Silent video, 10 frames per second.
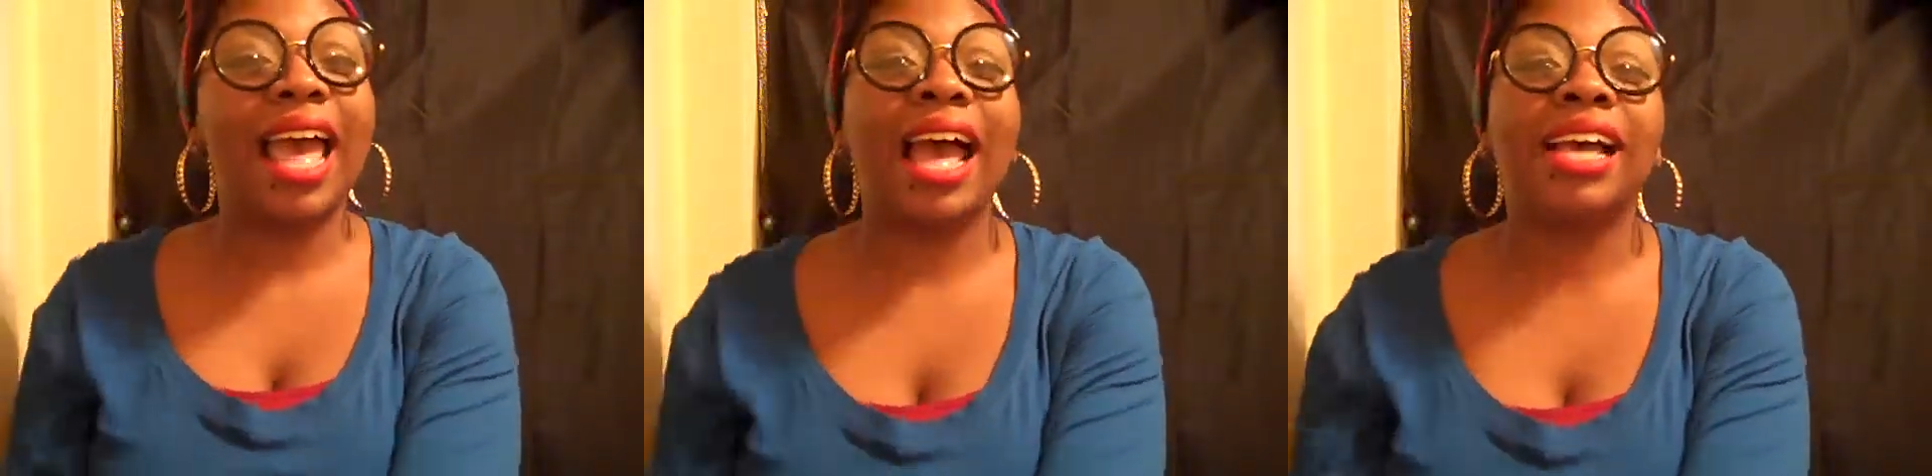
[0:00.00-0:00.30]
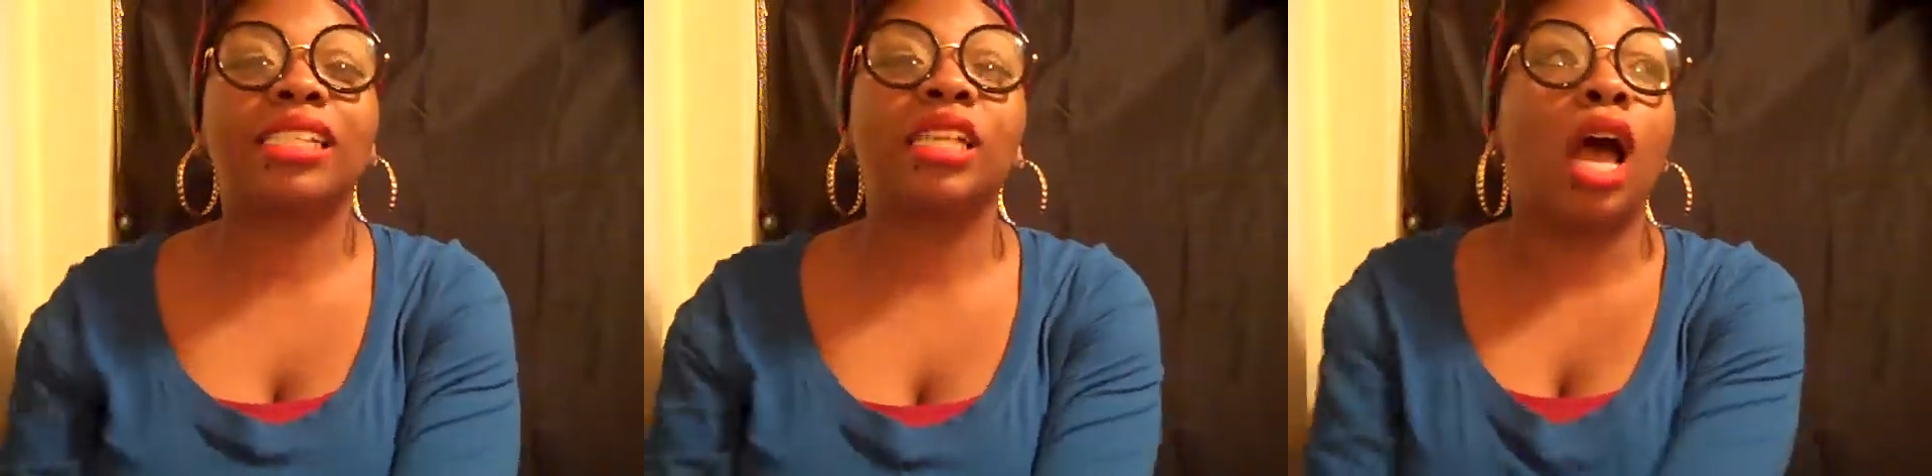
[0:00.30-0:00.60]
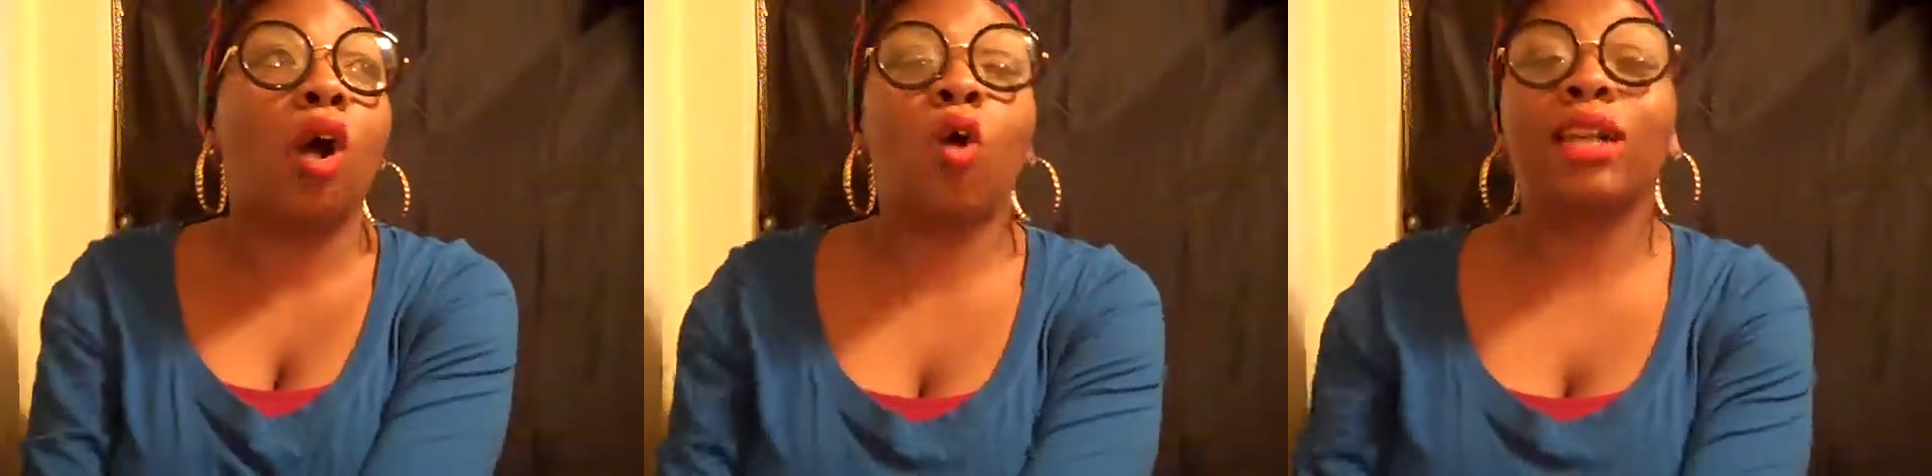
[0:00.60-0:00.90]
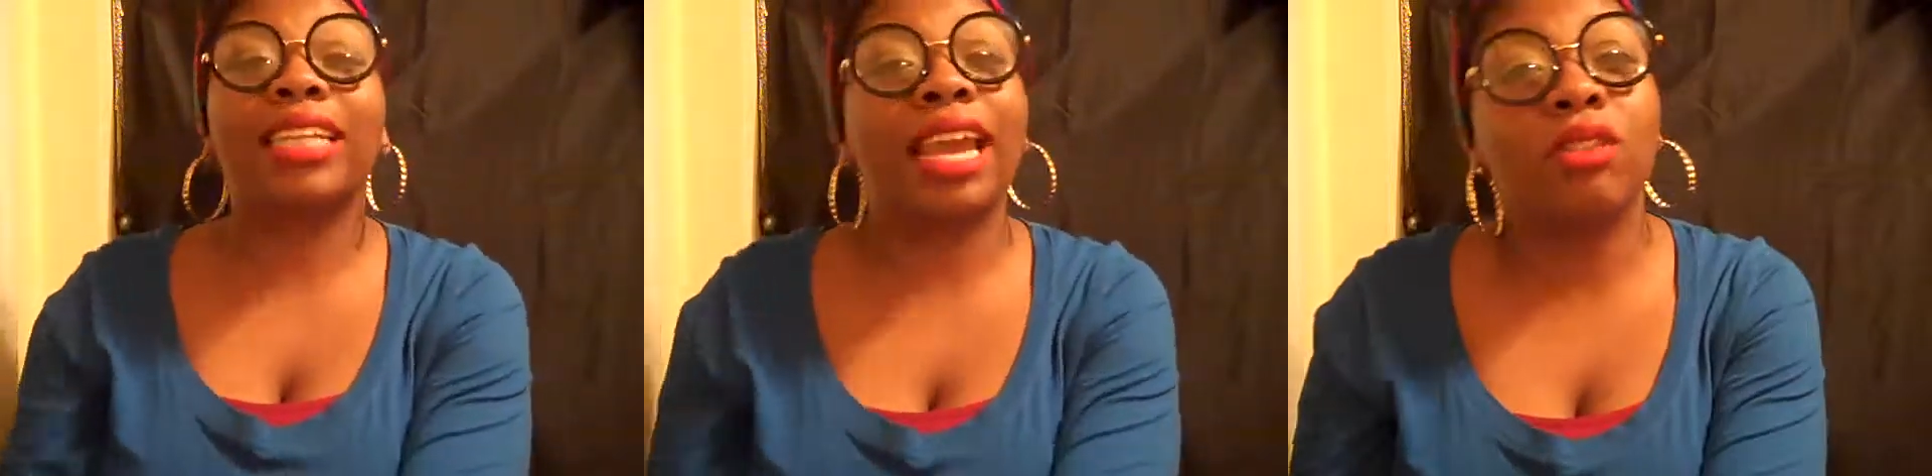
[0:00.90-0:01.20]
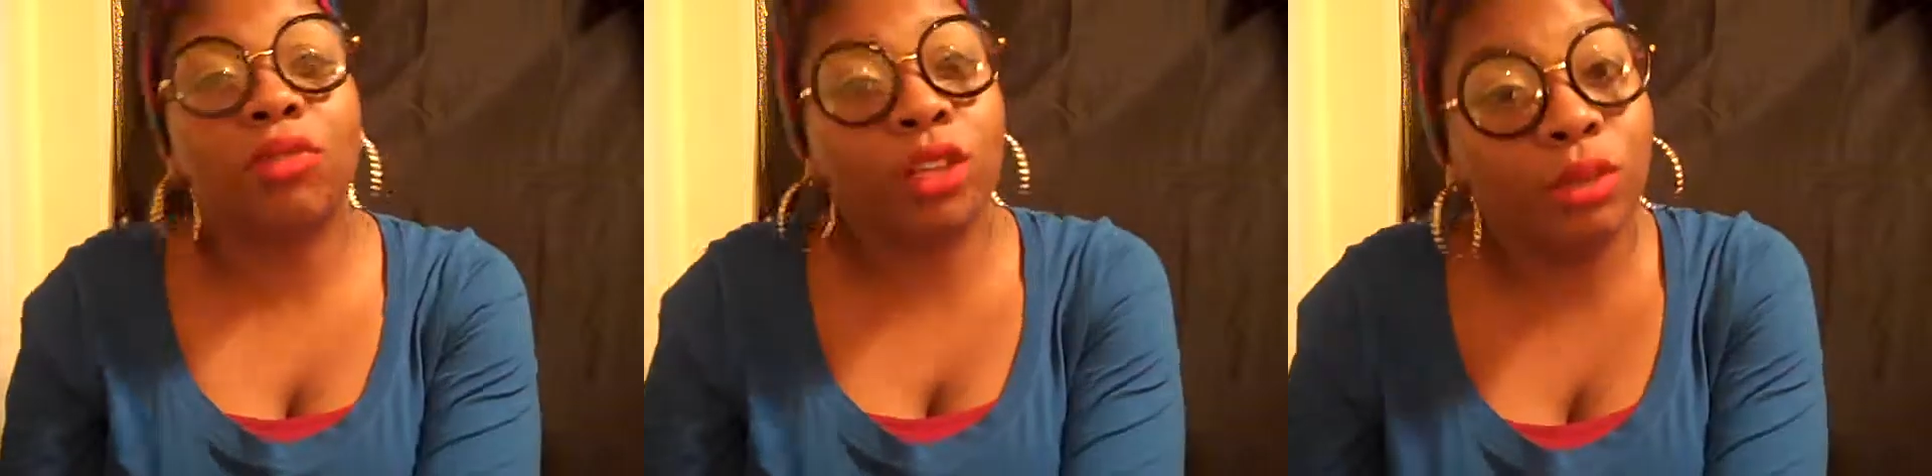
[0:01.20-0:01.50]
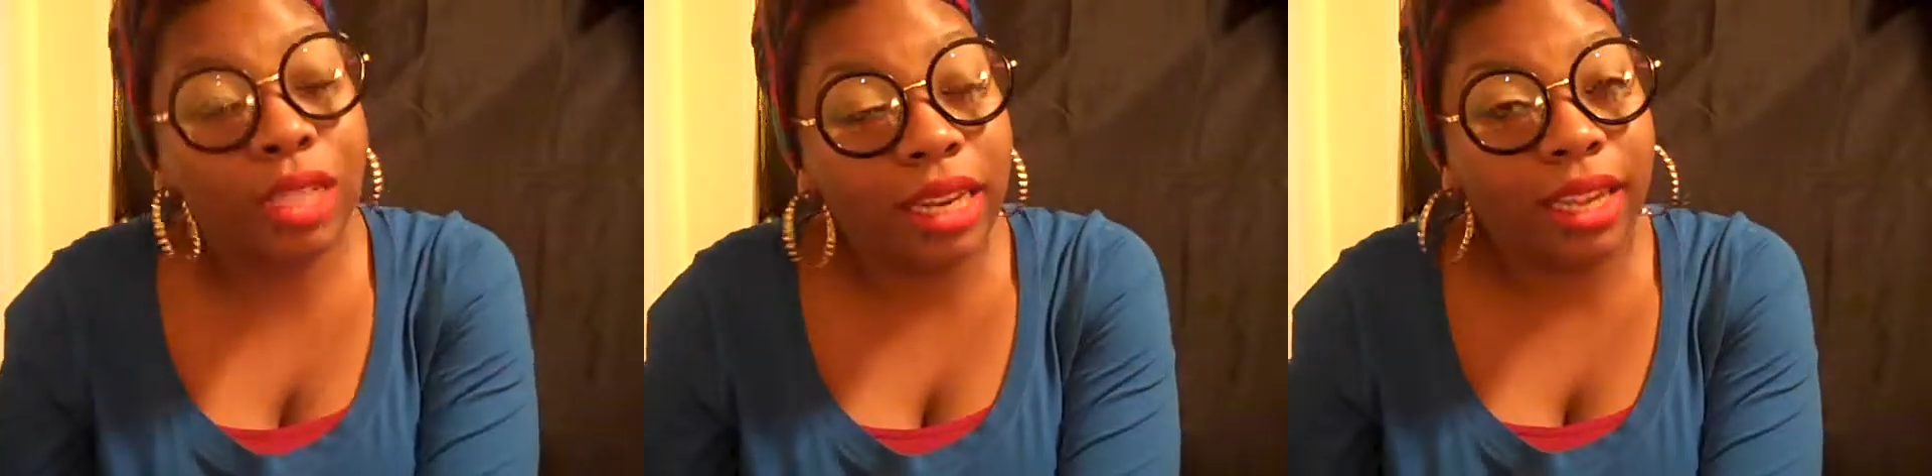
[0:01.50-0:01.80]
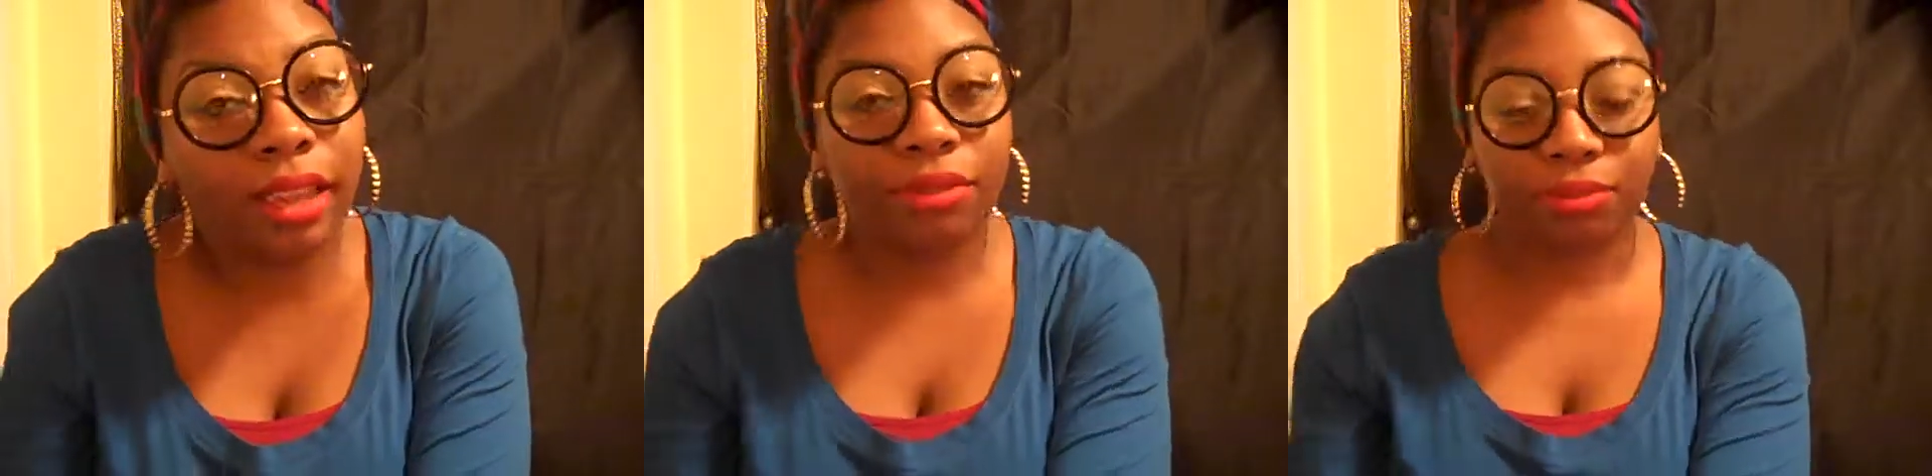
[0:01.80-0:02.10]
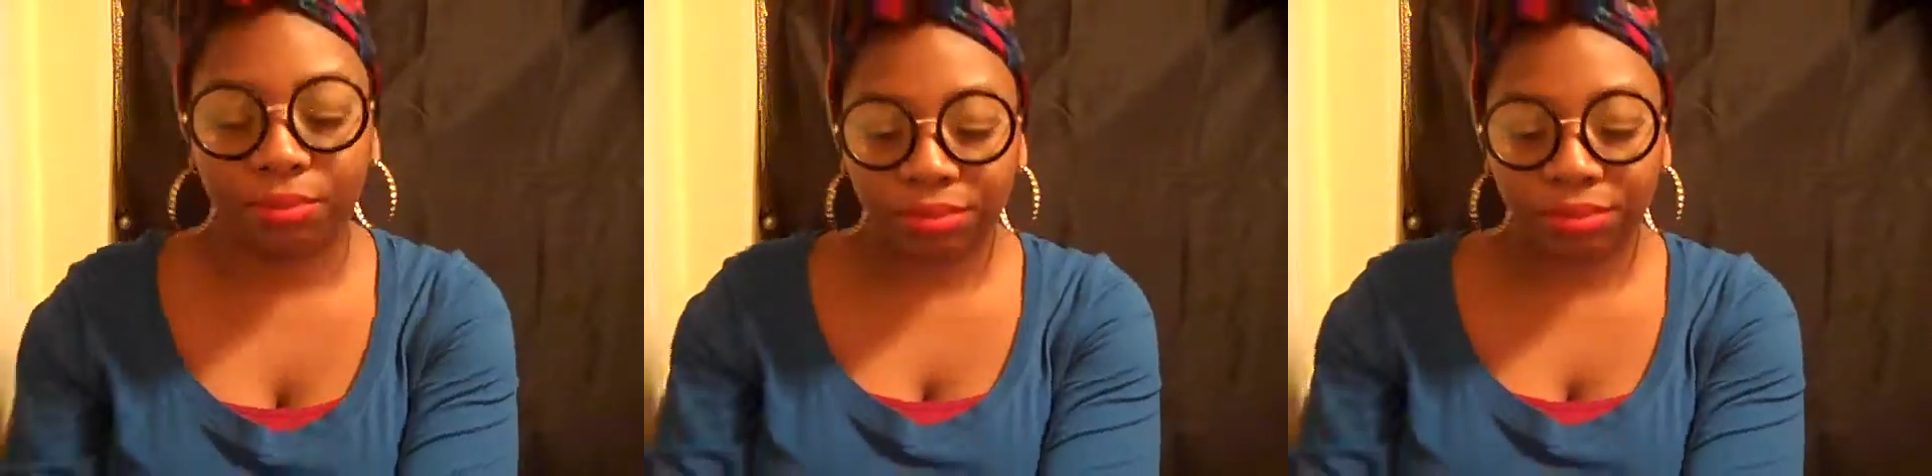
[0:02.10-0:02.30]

has ordained for you to live.